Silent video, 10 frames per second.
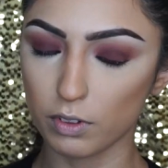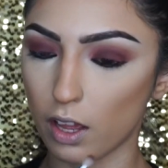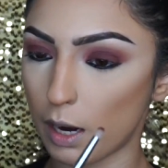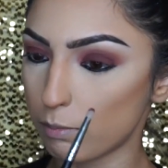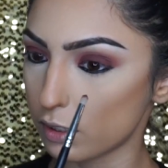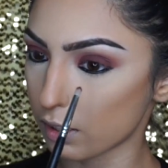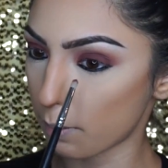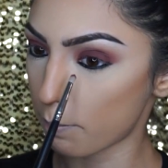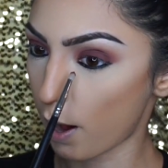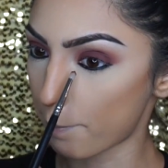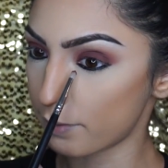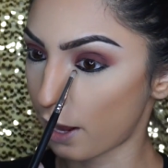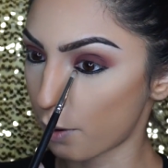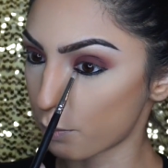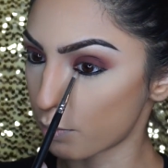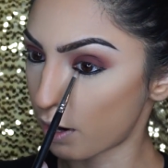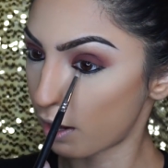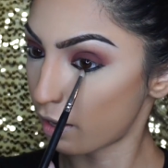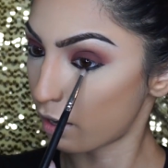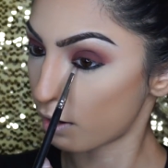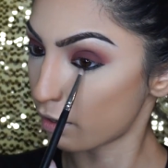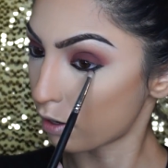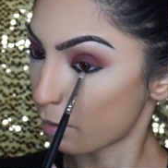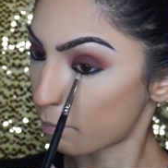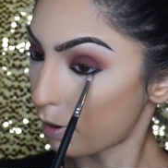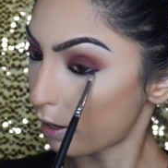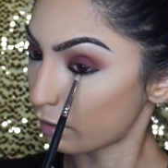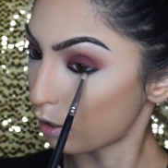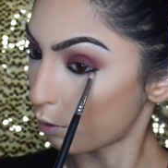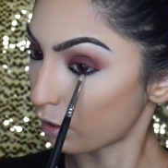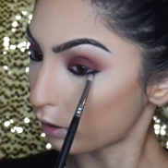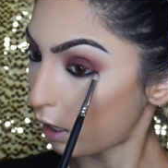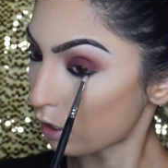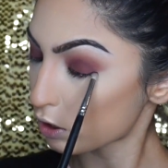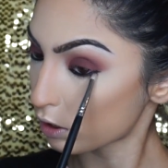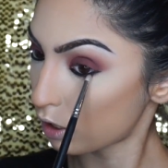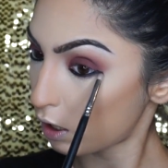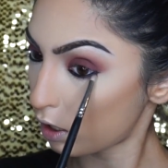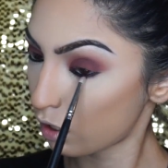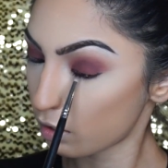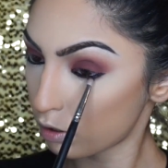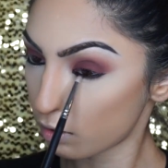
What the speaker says: and I'm just going to pop that right under my lower lash line.